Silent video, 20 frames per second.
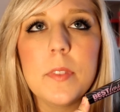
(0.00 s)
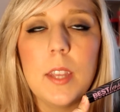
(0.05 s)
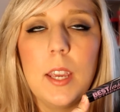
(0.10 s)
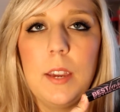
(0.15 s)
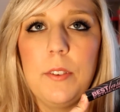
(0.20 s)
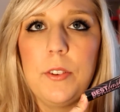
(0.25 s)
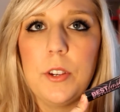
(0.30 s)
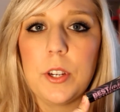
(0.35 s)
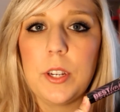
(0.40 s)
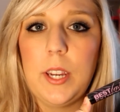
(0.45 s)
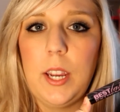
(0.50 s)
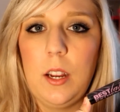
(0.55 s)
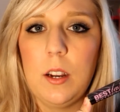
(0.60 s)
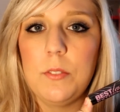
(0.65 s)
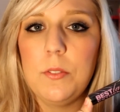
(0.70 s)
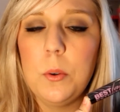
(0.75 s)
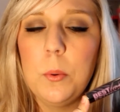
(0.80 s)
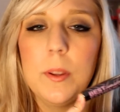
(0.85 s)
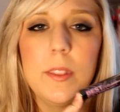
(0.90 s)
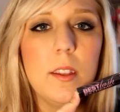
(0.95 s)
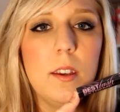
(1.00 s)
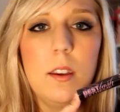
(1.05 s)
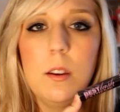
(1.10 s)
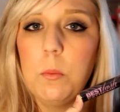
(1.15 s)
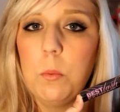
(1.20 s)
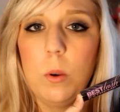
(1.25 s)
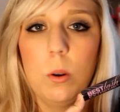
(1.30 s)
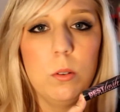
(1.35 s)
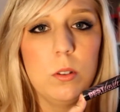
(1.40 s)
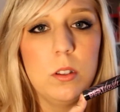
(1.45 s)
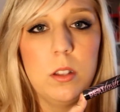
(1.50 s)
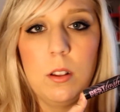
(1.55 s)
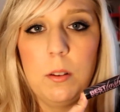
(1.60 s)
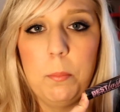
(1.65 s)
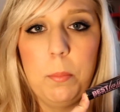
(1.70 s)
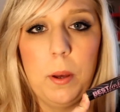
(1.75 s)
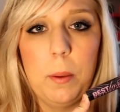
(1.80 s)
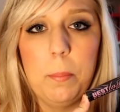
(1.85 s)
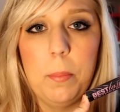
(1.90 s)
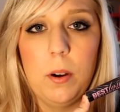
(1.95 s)
If you're careful with it, it won't
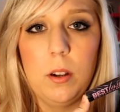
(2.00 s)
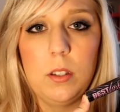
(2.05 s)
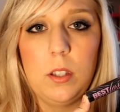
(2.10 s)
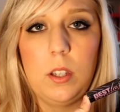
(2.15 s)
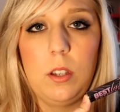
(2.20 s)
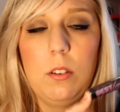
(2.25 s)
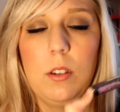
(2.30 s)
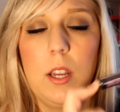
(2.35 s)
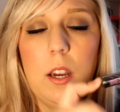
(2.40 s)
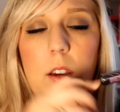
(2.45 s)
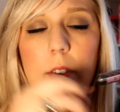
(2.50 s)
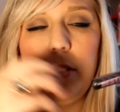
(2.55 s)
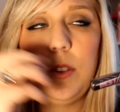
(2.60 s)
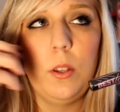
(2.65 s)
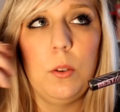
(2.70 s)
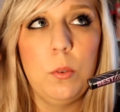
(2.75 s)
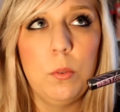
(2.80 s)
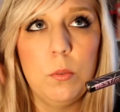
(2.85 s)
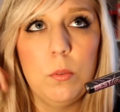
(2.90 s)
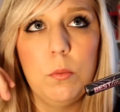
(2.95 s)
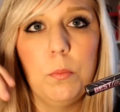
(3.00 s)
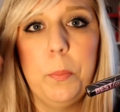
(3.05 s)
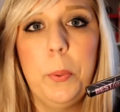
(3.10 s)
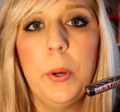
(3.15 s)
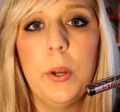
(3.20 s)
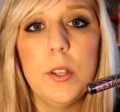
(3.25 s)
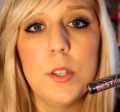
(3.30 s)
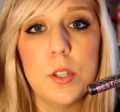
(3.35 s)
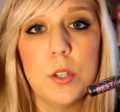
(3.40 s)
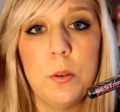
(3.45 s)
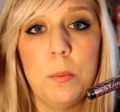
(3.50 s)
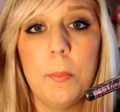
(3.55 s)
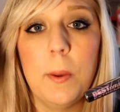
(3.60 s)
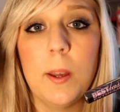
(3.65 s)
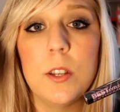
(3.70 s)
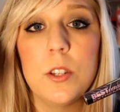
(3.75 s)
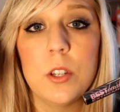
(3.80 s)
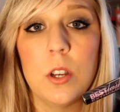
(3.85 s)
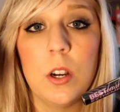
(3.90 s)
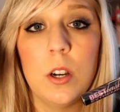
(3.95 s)
clump up on you. Now if you put too
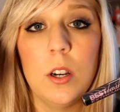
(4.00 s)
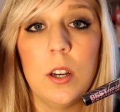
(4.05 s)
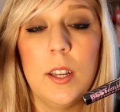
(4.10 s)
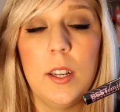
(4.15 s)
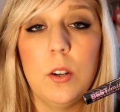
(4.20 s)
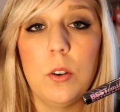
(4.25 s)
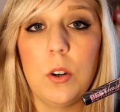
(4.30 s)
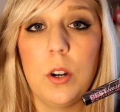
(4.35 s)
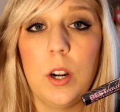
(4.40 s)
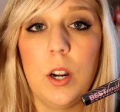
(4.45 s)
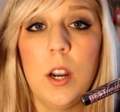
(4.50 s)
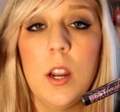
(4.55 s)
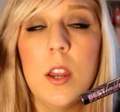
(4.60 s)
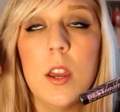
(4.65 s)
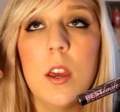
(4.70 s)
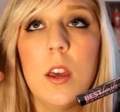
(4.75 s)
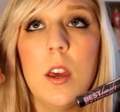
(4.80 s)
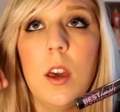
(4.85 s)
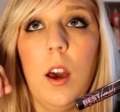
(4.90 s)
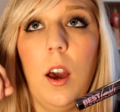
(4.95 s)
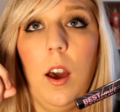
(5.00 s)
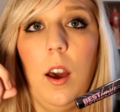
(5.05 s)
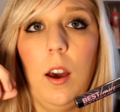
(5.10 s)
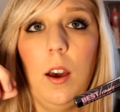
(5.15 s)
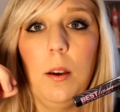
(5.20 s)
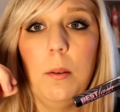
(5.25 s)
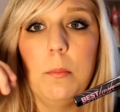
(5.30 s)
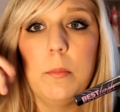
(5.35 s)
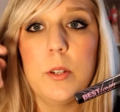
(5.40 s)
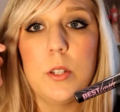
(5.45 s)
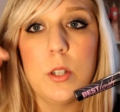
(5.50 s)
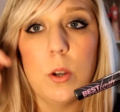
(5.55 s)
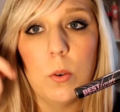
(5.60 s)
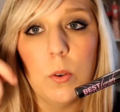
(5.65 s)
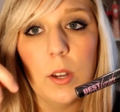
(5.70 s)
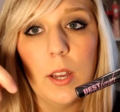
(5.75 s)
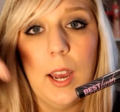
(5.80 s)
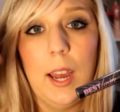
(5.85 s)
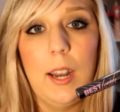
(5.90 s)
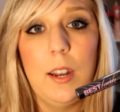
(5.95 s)
much on or don't
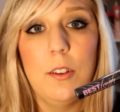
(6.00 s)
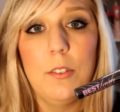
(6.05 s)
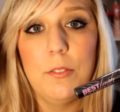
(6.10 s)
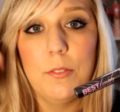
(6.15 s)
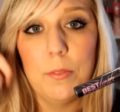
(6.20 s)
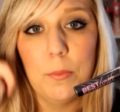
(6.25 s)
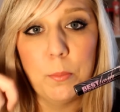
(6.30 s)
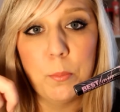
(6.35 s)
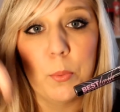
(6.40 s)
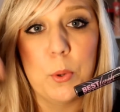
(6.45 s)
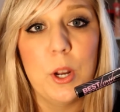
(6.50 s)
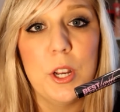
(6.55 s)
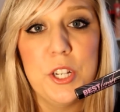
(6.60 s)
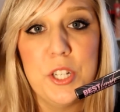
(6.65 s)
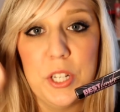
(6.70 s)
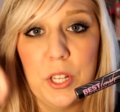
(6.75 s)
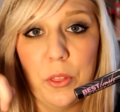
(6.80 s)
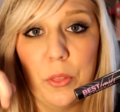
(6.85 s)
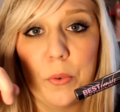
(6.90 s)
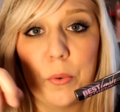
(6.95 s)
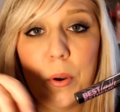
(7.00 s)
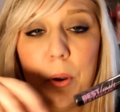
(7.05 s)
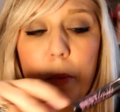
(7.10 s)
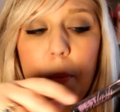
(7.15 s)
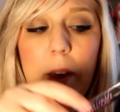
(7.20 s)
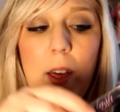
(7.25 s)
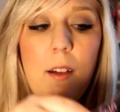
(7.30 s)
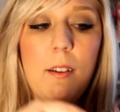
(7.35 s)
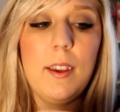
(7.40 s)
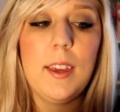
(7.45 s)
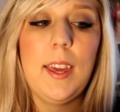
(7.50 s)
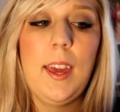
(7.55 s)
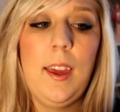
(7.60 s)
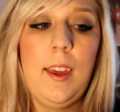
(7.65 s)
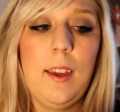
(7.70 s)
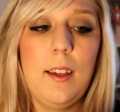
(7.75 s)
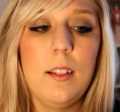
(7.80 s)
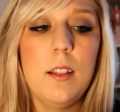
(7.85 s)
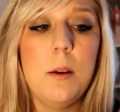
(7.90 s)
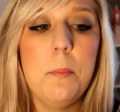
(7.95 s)
kind of brush it through well, it
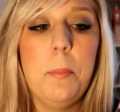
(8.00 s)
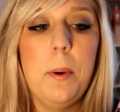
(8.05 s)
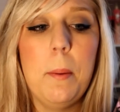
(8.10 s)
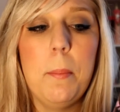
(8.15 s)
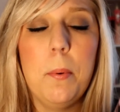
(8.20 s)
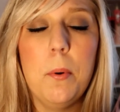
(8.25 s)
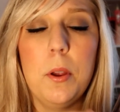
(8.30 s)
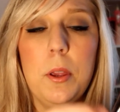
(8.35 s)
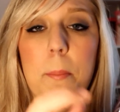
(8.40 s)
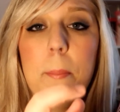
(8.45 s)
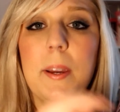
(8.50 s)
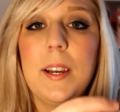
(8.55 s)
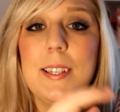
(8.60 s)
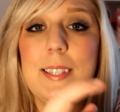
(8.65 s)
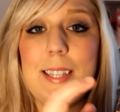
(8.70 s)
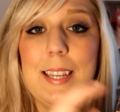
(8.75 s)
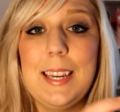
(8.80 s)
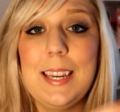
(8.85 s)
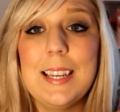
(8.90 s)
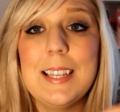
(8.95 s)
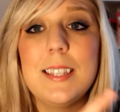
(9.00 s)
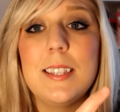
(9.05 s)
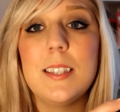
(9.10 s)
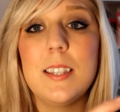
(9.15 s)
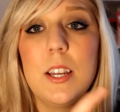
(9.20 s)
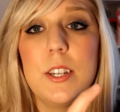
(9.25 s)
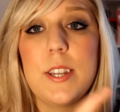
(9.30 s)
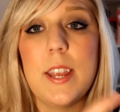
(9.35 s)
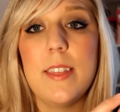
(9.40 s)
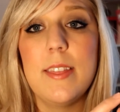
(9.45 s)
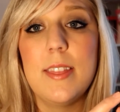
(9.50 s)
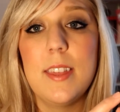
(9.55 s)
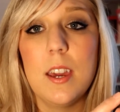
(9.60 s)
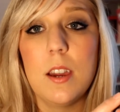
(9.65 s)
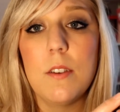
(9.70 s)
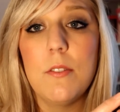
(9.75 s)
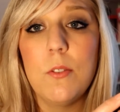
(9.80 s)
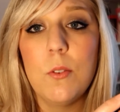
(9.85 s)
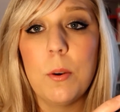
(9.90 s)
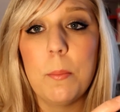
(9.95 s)
can clump up on you because it is such a
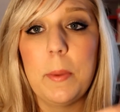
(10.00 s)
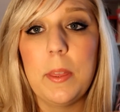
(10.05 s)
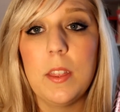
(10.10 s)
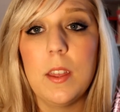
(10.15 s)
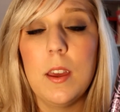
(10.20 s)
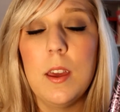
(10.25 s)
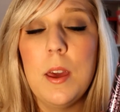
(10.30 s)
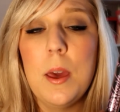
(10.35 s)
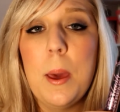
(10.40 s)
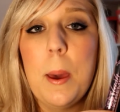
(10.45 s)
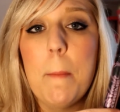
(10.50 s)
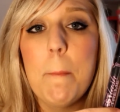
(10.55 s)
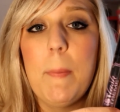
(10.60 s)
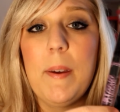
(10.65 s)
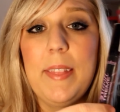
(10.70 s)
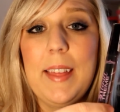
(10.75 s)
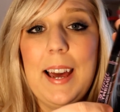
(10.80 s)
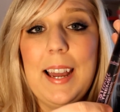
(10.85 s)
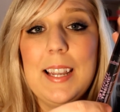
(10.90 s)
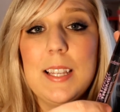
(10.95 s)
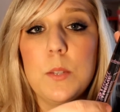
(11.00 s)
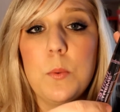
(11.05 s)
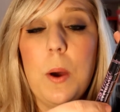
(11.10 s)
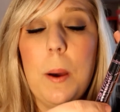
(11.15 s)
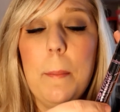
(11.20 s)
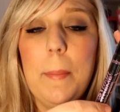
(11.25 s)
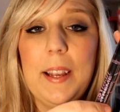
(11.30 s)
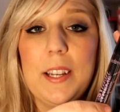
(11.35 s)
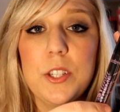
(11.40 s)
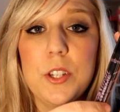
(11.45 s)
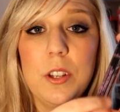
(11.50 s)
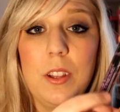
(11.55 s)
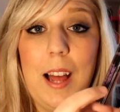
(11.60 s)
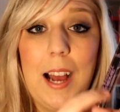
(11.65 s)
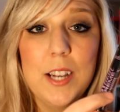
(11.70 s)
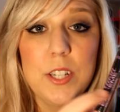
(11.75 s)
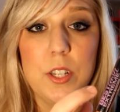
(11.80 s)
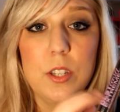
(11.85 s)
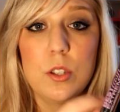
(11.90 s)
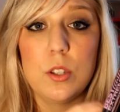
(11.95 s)
thick formula, but that is what makes your
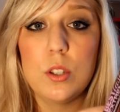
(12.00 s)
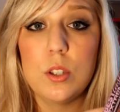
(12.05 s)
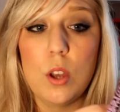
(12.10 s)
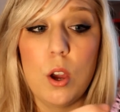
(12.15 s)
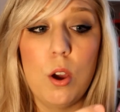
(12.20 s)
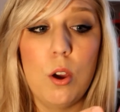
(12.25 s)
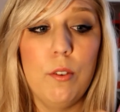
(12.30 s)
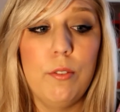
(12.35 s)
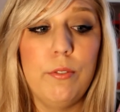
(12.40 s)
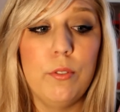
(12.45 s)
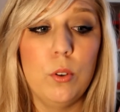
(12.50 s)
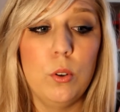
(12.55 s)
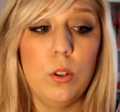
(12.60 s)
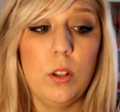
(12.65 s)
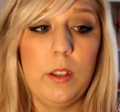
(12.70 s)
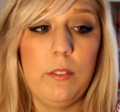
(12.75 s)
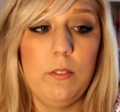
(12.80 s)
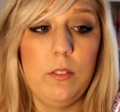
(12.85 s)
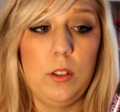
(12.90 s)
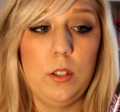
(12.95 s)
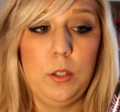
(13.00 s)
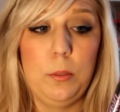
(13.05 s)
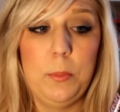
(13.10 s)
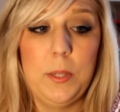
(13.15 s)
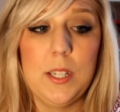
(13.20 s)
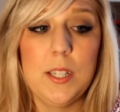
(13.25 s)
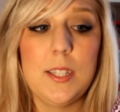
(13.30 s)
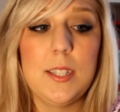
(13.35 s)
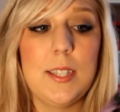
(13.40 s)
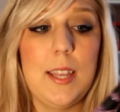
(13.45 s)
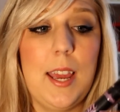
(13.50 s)
lashes so full and voluminous.